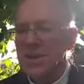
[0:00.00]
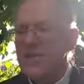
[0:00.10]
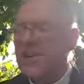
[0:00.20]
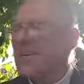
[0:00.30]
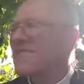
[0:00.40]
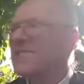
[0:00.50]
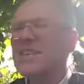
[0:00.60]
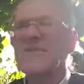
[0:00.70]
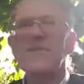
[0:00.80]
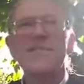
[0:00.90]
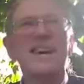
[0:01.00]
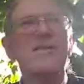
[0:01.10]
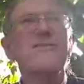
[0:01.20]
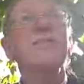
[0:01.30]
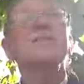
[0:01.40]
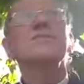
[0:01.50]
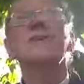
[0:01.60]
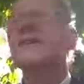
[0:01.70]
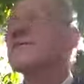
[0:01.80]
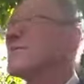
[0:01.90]
Think of the difference, that first
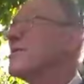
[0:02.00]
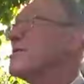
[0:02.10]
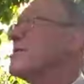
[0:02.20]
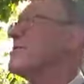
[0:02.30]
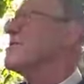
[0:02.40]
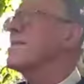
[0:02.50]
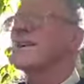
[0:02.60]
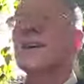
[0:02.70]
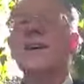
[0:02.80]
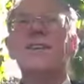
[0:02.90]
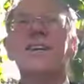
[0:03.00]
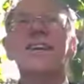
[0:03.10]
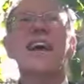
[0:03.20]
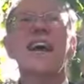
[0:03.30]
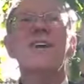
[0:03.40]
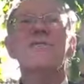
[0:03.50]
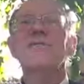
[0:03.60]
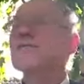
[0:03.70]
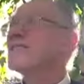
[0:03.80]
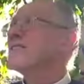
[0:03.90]
one of the
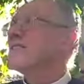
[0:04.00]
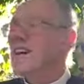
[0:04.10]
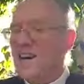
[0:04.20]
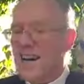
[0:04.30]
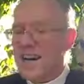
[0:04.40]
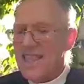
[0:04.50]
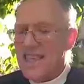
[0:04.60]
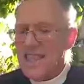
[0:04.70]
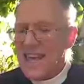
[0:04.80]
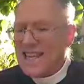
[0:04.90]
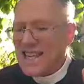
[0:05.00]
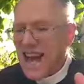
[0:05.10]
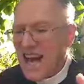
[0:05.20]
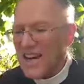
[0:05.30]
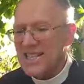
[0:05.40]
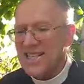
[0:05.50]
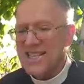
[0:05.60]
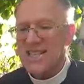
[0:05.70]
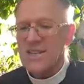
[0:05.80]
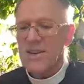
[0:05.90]
clouds and the sky, and then there's us.
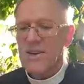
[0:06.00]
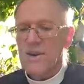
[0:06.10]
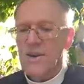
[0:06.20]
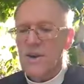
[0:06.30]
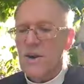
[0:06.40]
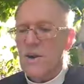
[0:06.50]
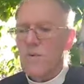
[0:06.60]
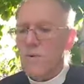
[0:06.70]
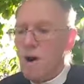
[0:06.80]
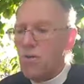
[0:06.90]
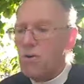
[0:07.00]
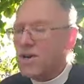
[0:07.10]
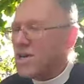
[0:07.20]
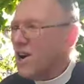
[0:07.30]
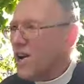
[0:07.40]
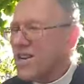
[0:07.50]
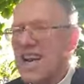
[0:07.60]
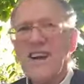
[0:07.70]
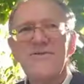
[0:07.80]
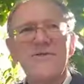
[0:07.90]
What would God
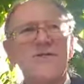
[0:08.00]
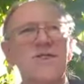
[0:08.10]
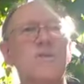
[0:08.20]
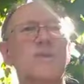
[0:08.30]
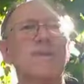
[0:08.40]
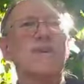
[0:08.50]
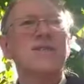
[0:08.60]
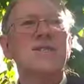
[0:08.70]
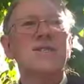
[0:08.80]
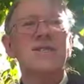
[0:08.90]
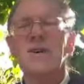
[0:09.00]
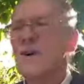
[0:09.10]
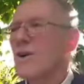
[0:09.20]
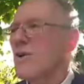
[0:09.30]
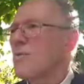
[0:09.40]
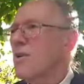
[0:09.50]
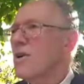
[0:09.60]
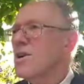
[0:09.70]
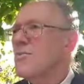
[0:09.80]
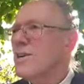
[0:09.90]
have to do with us?
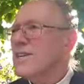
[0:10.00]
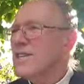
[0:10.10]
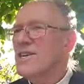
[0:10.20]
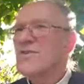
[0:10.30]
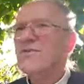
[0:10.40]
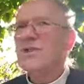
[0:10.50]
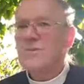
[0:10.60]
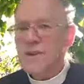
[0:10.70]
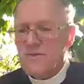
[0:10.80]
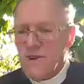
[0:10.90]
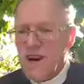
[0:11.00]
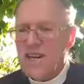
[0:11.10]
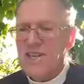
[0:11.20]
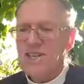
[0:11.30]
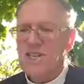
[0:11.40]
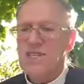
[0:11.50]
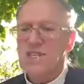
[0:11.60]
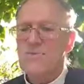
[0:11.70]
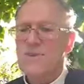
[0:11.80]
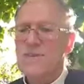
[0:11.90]
What could we do to be
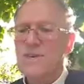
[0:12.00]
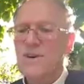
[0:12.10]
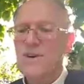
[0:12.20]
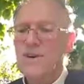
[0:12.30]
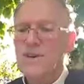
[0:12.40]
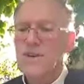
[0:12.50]
righteous with God?